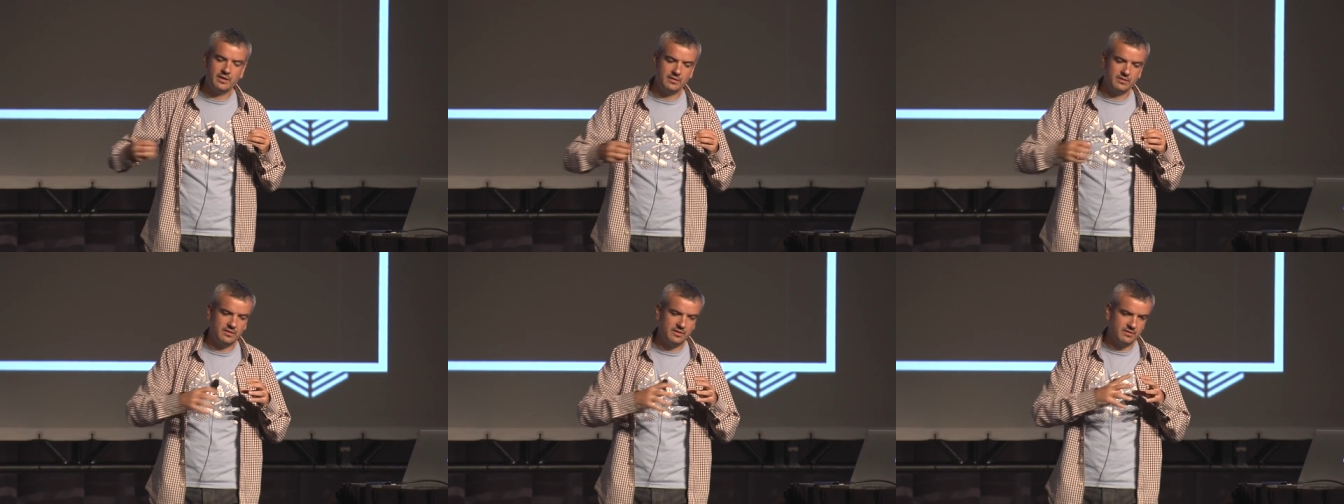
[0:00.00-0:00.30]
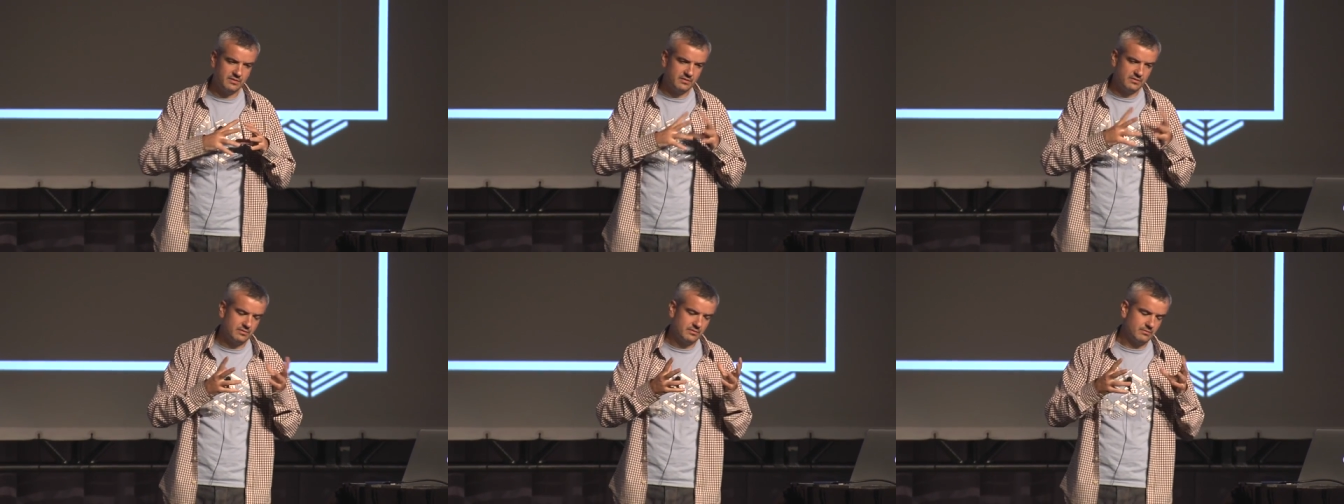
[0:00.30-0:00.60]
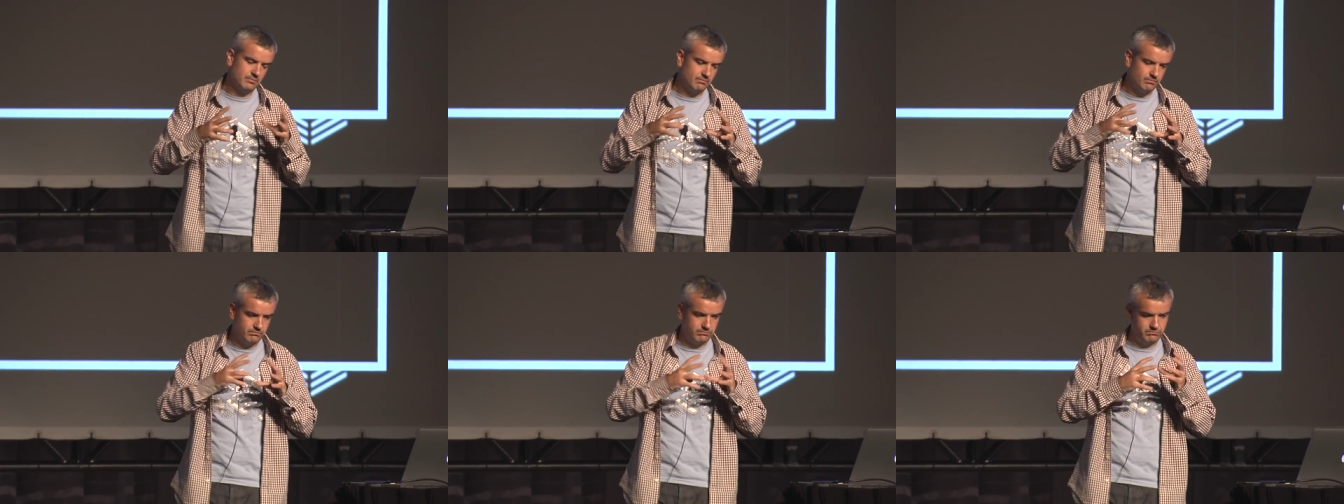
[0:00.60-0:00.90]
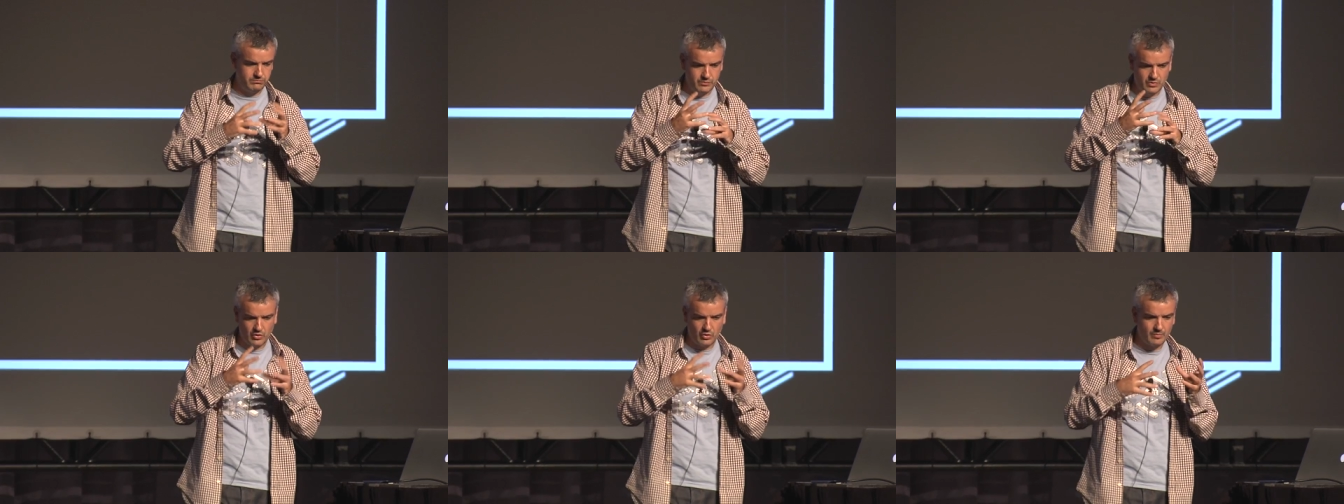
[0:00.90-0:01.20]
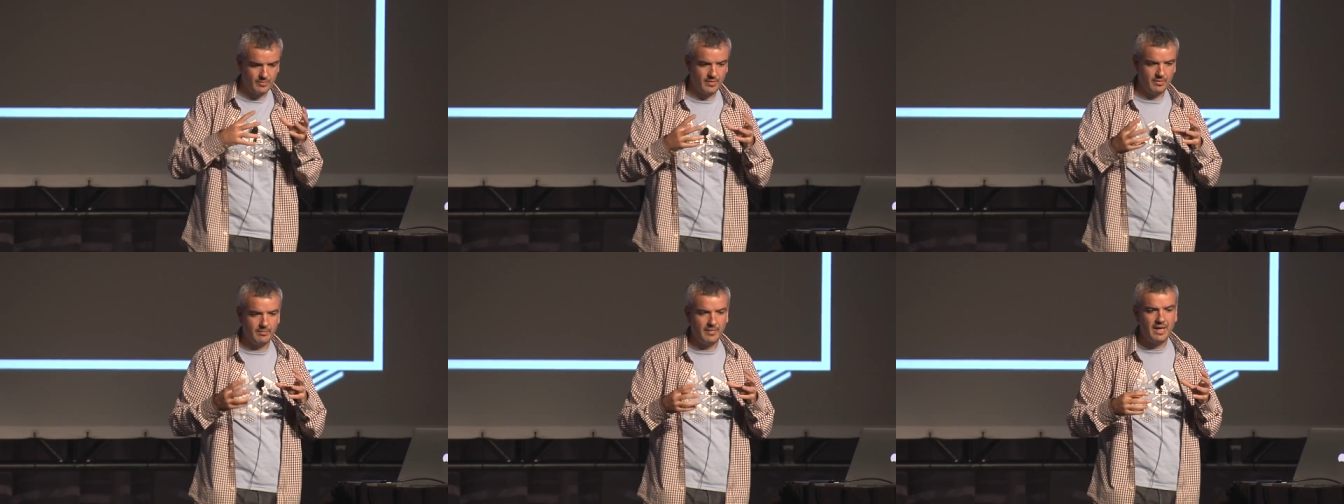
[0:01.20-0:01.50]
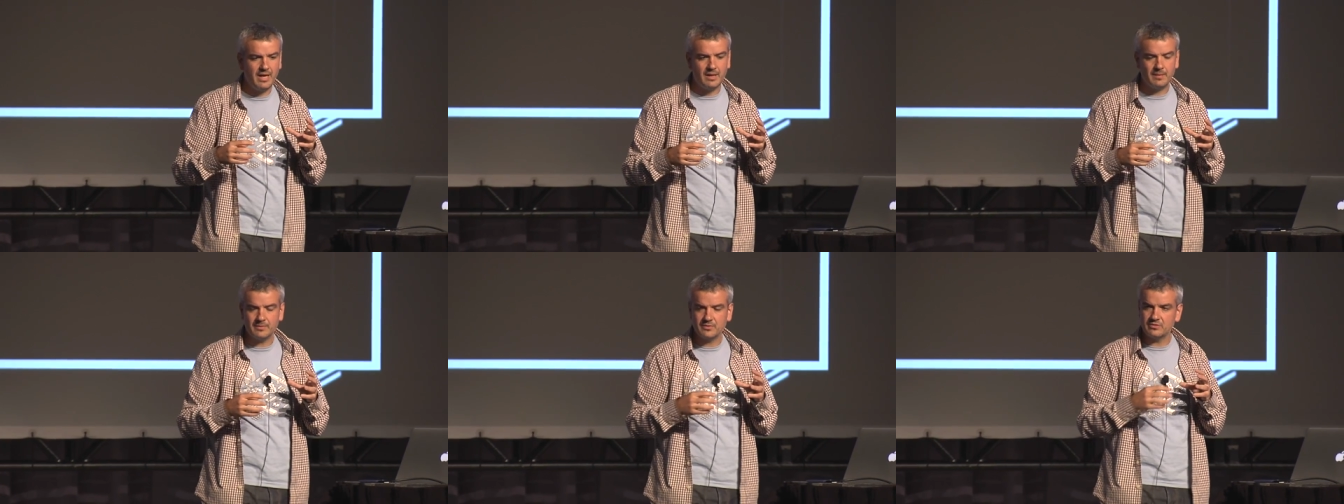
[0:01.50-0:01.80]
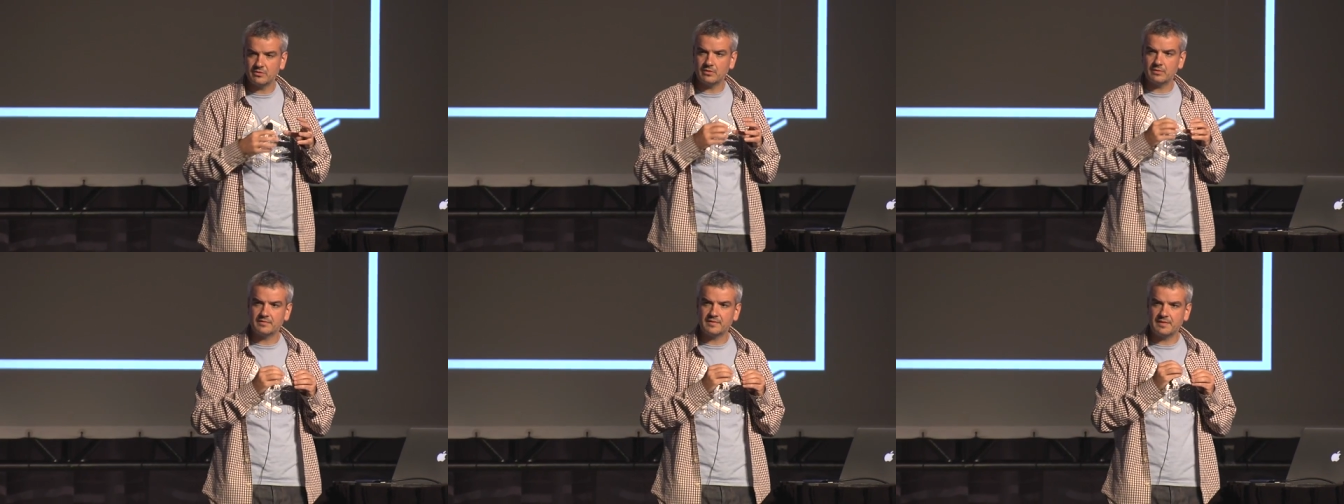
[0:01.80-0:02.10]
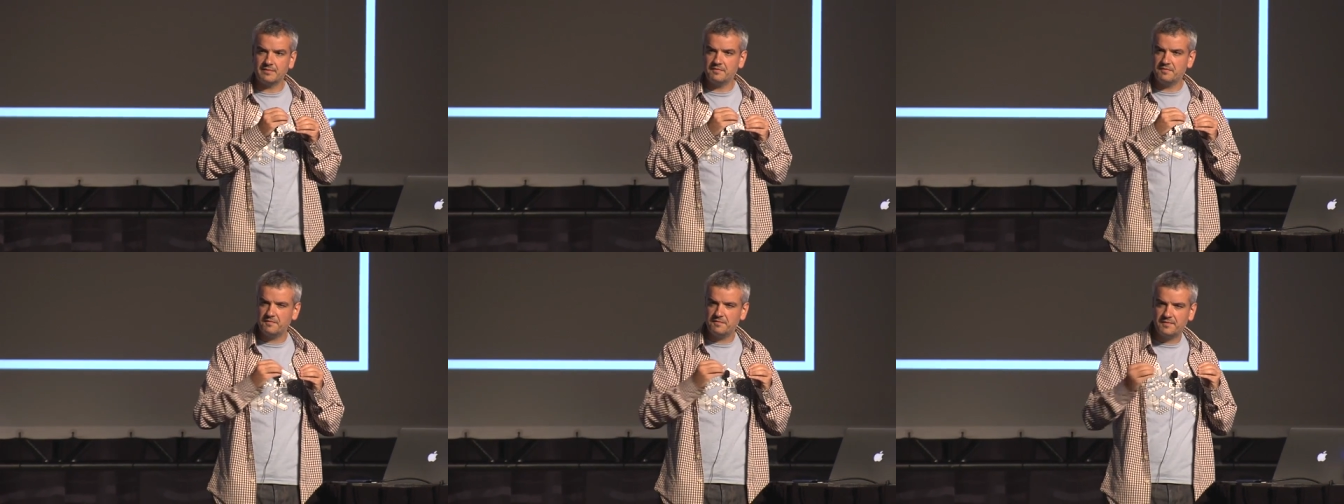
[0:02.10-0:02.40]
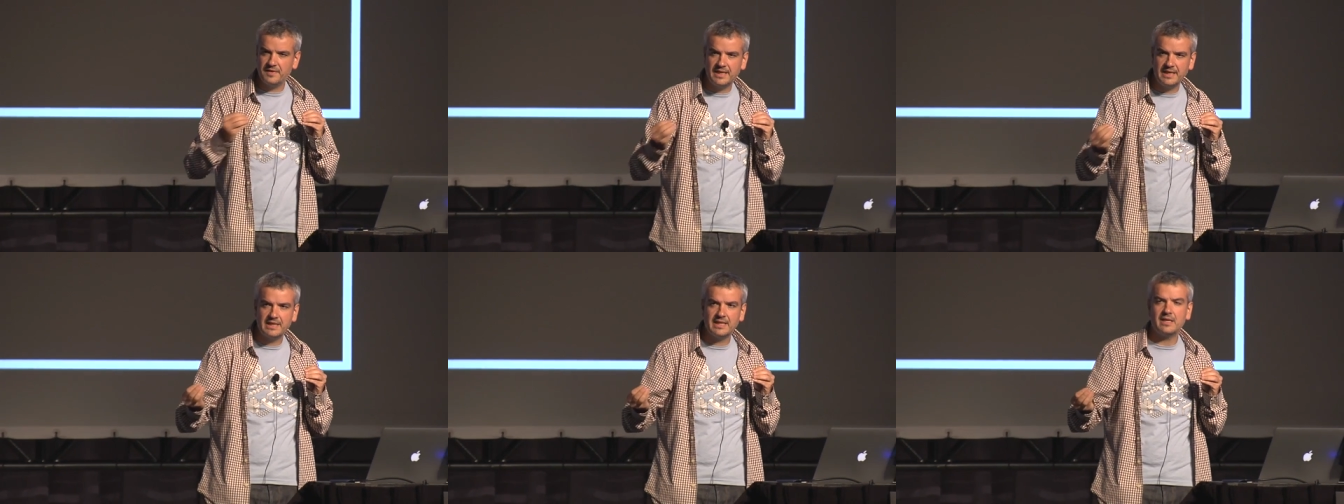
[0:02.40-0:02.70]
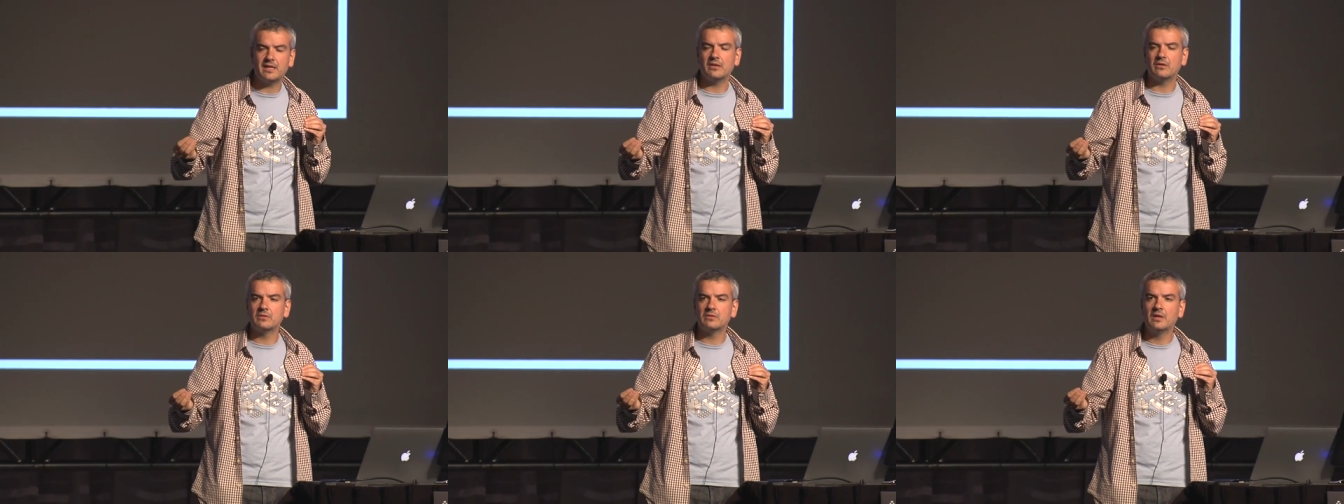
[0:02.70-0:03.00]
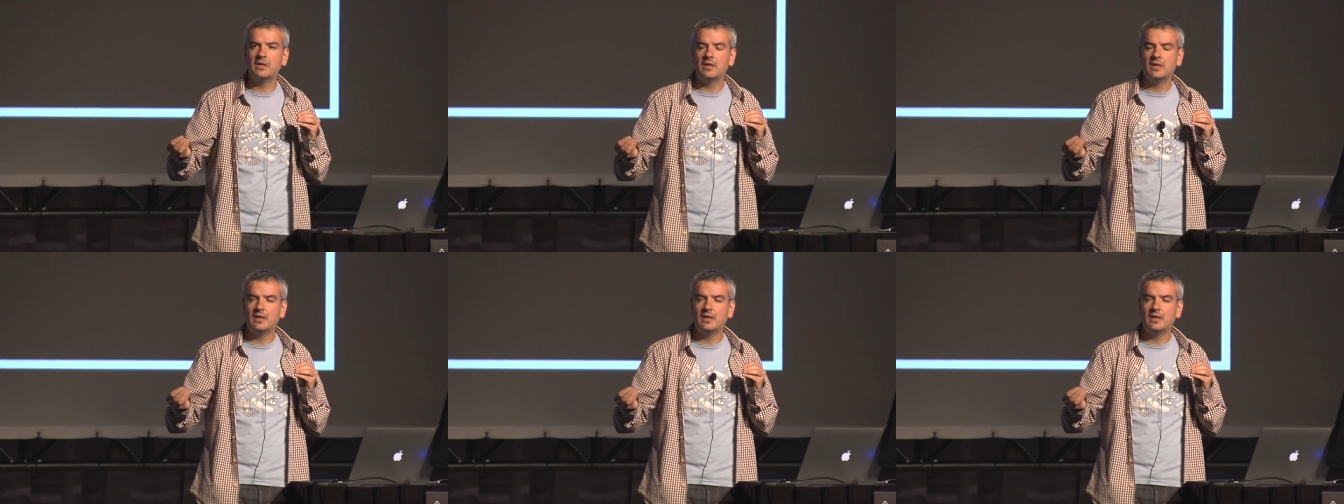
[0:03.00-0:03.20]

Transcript: and this normal map sort of can fade out.